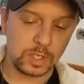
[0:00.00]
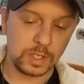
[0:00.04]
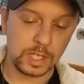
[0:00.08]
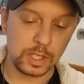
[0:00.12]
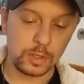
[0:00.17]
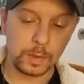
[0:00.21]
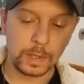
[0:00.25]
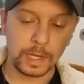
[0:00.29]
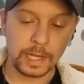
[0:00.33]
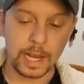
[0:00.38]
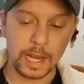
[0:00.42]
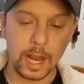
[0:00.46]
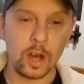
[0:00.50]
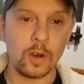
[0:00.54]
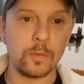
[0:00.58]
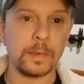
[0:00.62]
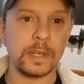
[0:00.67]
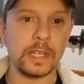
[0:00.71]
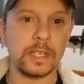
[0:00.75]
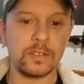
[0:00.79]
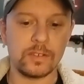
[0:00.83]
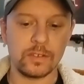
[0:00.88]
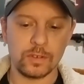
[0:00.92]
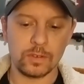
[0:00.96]
so this will allow
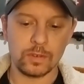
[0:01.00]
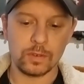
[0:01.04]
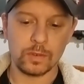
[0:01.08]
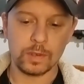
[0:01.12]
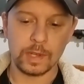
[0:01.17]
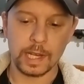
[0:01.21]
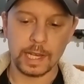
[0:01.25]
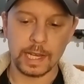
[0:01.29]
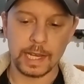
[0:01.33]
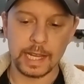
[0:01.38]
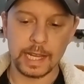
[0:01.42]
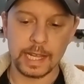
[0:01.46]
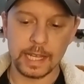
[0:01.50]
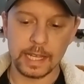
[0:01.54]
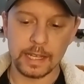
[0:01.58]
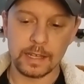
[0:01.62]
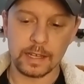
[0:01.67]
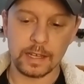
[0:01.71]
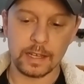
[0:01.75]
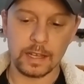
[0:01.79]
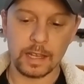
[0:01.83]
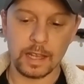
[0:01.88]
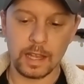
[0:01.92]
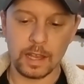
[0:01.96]
me to
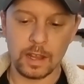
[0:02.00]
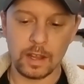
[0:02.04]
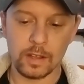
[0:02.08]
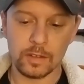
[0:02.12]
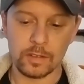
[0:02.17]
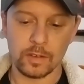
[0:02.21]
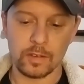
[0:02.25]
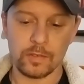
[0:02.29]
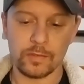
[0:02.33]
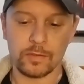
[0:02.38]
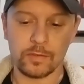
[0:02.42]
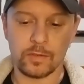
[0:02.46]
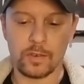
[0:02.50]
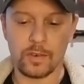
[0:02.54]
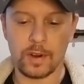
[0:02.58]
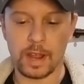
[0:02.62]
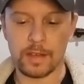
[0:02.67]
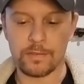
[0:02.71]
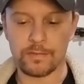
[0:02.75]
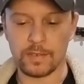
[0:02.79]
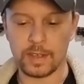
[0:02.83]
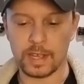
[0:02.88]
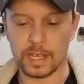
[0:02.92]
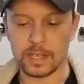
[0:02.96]
link a lot of
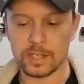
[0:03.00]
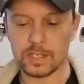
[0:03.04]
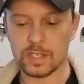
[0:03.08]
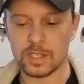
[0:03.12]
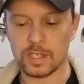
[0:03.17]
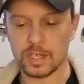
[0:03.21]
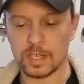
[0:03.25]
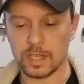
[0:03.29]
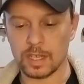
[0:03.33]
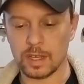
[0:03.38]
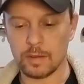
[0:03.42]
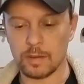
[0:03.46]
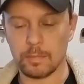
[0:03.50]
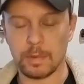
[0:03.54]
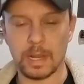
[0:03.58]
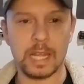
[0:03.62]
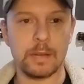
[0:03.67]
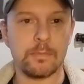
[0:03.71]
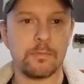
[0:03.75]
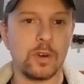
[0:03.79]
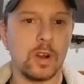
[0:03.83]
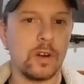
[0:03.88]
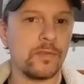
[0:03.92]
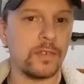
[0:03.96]
graphics, uh,
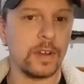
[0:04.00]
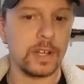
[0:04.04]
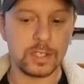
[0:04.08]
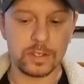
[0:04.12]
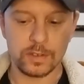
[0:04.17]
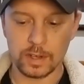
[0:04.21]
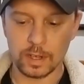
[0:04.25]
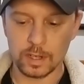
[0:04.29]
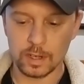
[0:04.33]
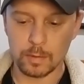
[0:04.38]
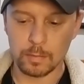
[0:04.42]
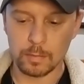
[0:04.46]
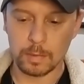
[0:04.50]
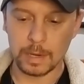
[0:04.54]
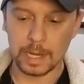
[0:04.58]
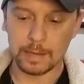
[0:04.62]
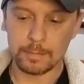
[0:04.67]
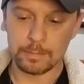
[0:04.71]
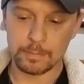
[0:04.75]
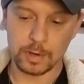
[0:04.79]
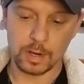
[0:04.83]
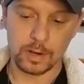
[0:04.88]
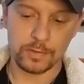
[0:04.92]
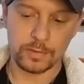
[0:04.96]
Blade profiles or other
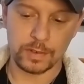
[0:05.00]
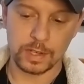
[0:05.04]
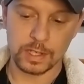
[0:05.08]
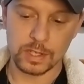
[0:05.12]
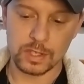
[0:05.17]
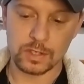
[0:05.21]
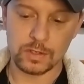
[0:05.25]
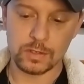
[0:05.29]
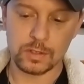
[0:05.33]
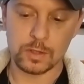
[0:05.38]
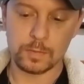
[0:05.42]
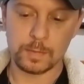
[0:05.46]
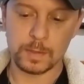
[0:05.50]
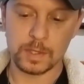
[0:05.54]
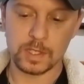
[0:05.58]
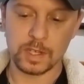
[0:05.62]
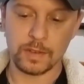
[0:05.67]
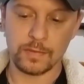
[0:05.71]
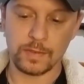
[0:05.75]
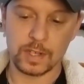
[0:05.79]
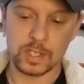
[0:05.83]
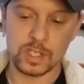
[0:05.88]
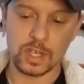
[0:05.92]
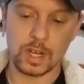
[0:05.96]
Blade profiles to
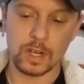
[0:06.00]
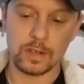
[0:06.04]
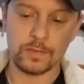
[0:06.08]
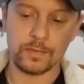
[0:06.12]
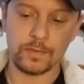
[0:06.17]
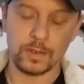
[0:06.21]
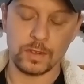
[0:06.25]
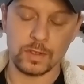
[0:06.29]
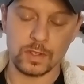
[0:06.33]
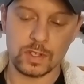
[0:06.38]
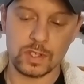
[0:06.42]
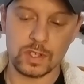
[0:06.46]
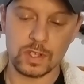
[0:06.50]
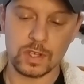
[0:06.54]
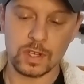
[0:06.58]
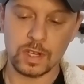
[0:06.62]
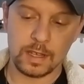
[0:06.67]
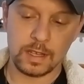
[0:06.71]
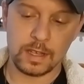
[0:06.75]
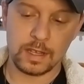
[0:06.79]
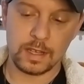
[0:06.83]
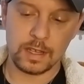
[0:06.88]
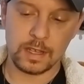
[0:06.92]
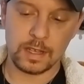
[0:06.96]
specific sound fonts.
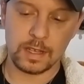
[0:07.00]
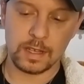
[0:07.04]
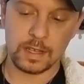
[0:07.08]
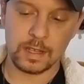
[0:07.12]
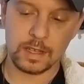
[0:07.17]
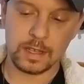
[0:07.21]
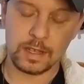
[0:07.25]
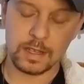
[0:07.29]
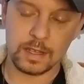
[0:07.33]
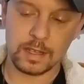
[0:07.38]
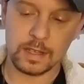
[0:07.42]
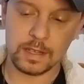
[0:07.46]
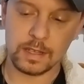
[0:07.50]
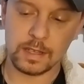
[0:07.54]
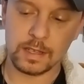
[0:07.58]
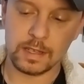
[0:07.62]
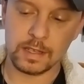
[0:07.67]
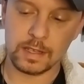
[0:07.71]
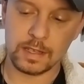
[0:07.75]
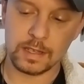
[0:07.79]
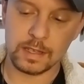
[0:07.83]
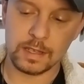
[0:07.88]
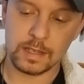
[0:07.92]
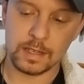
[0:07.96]
Sound bank
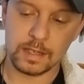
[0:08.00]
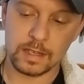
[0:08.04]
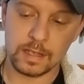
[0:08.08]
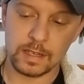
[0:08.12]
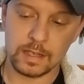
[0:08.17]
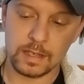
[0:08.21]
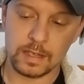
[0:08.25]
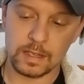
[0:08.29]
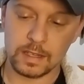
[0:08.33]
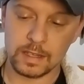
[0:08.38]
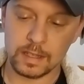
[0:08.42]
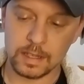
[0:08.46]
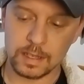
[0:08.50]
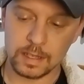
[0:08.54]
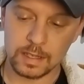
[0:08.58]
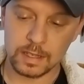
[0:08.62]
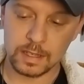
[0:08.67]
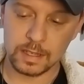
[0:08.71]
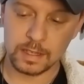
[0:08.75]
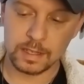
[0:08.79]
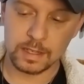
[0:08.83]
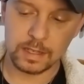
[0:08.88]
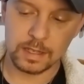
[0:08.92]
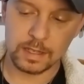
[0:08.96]
selection.
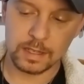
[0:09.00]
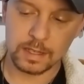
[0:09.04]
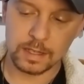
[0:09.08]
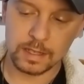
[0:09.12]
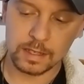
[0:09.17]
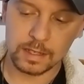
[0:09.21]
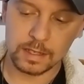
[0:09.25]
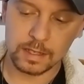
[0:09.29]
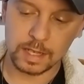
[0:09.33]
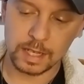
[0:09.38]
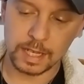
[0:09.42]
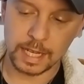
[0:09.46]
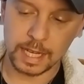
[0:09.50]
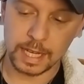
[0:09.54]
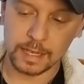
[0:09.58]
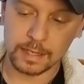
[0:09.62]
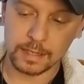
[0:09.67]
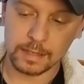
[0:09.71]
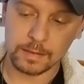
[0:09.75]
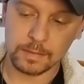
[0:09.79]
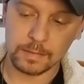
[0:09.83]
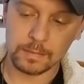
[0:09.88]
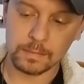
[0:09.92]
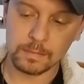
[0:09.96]

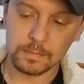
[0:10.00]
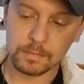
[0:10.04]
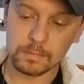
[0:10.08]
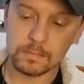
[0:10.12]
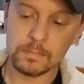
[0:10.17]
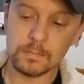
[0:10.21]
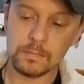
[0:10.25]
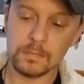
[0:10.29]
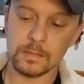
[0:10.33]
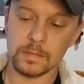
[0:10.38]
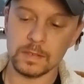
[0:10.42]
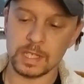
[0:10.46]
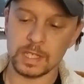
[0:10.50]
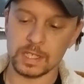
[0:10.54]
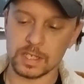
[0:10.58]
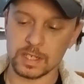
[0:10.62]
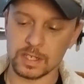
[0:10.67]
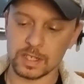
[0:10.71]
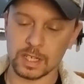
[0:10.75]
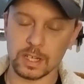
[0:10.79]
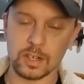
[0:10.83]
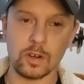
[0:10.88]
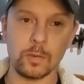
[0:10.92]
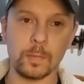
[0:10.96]
Again, this
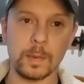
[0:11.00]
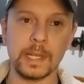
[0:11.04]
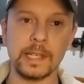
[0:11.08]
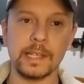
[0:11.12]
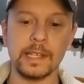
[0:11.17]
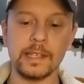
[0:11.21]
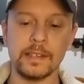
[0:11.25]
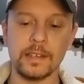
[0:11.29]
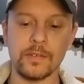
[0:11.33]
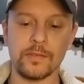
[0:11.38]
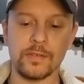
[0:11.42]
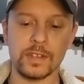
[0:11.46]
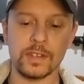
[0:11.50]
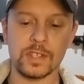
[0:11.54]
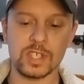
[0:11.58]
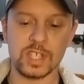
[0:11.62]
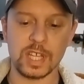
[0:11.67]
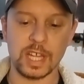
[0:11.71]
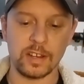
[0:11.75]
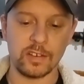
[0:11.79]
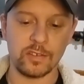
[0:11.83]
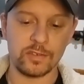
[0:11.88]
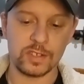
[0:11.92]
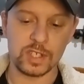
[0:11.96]
is a completely different
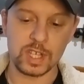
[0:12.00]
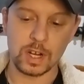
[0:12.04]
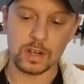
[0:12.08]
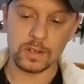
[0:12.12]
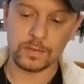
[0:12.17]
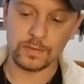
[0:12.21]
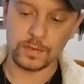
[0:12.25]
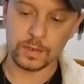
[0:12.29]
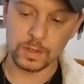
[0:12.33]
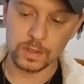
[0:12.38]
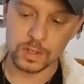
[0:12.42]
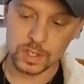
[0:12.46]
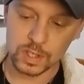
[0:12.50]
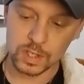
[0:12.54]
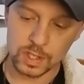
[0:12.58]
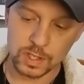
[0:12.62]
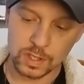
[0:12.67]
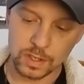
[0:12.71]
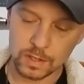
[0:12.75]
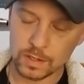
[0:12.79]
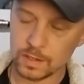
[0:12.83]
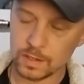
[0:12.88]
set of sound fonts.